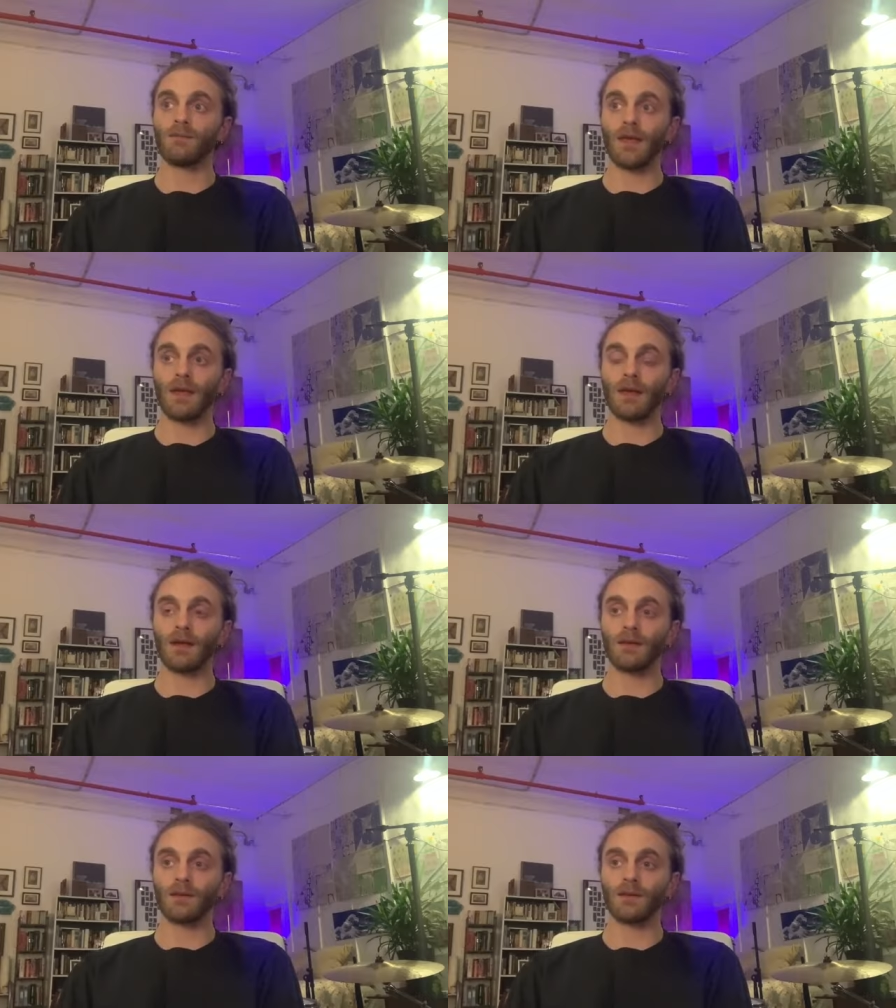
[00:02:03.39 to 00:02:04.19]

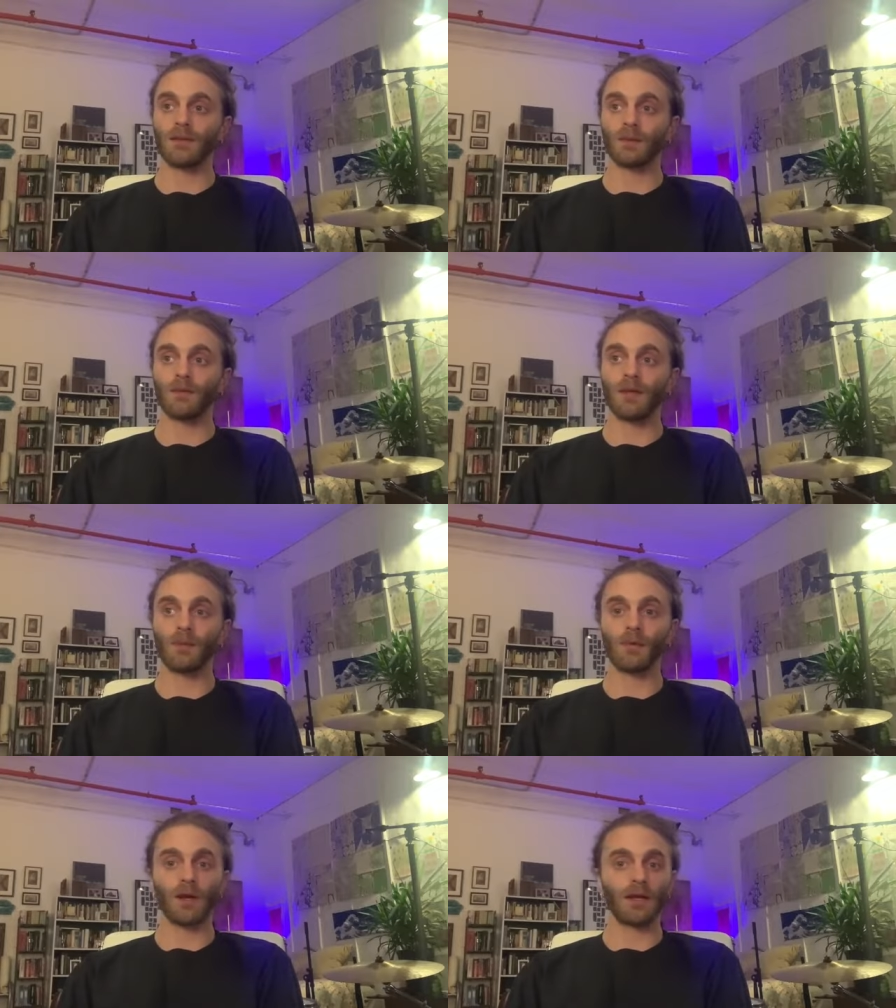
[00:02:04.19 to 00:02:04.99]
and some of the
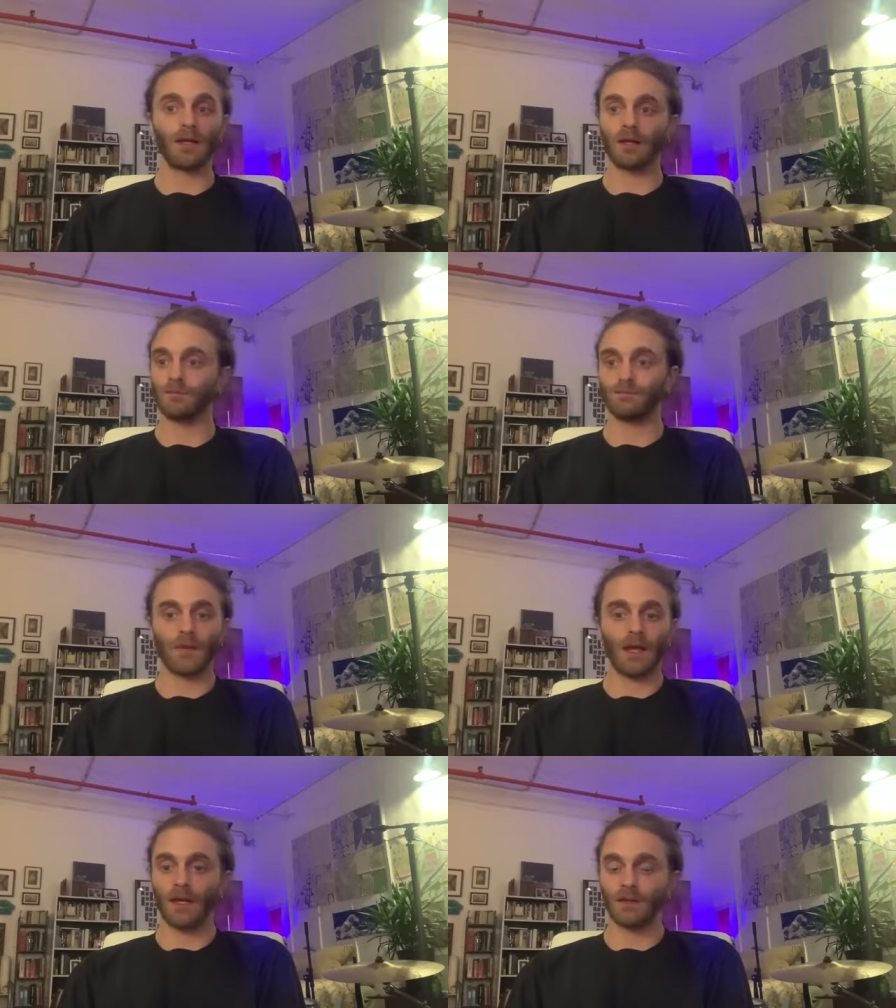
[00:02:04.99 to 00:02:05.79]
upgrading
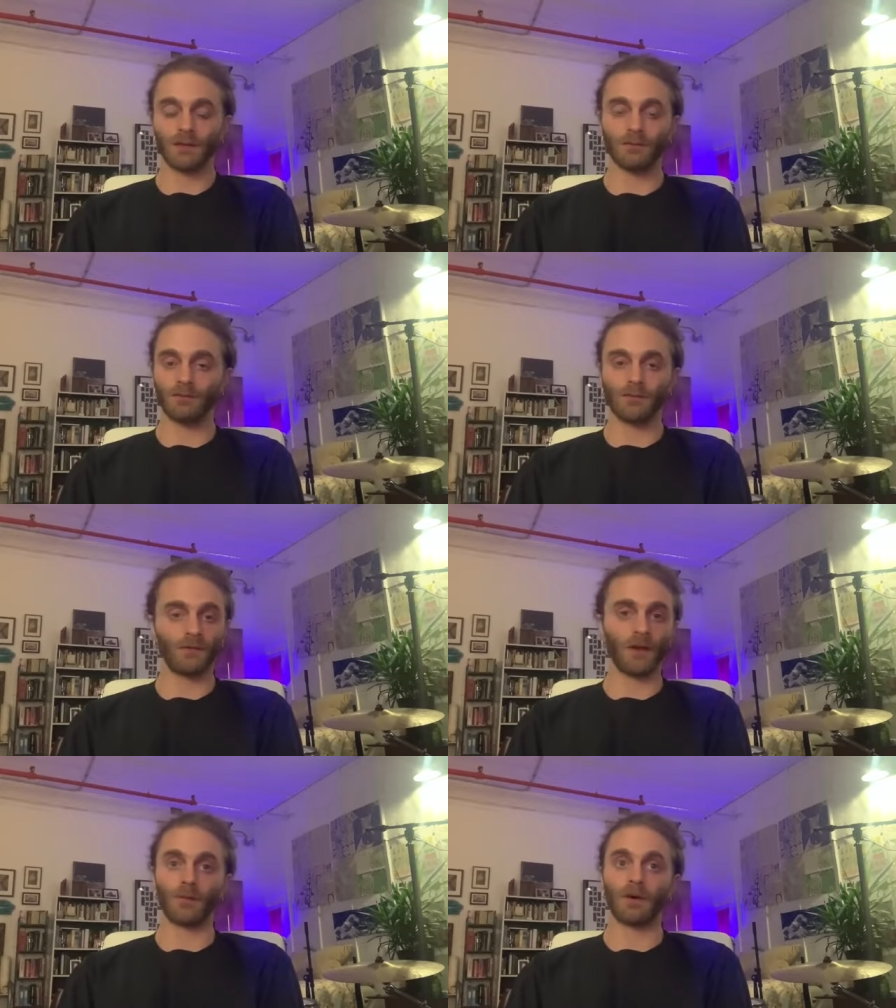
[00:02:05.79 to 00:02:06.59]
has
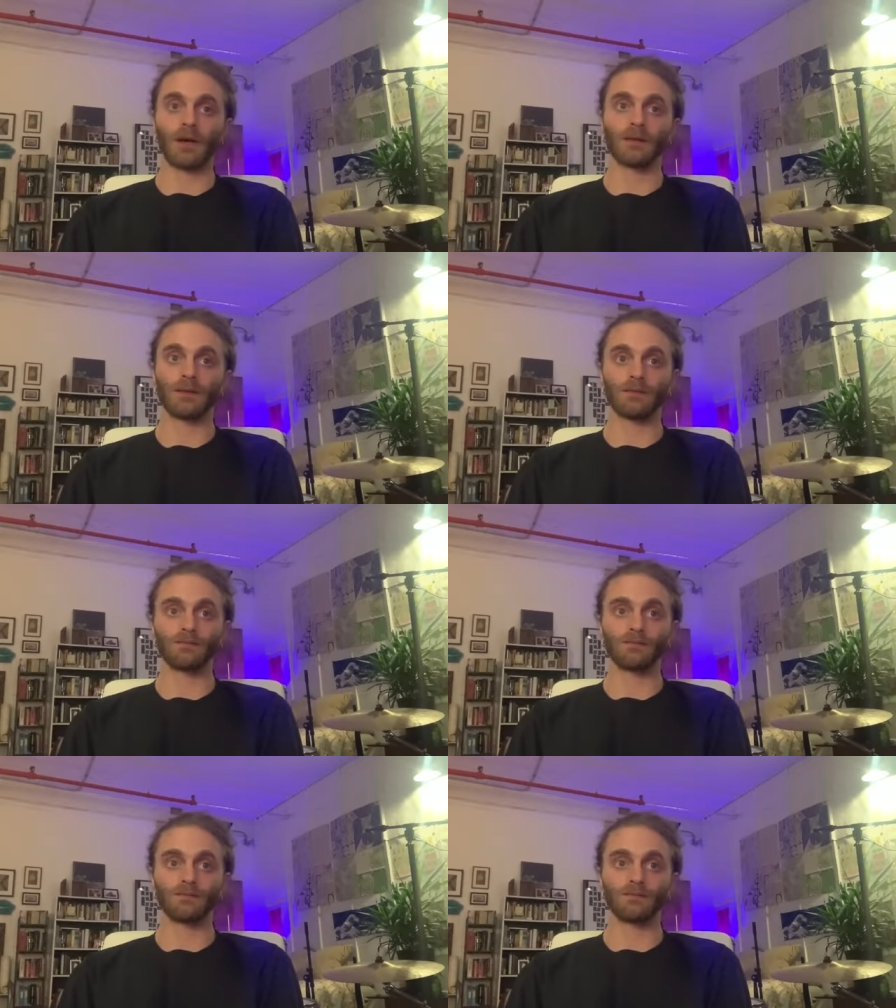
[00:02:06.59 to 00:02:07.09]
vaporized.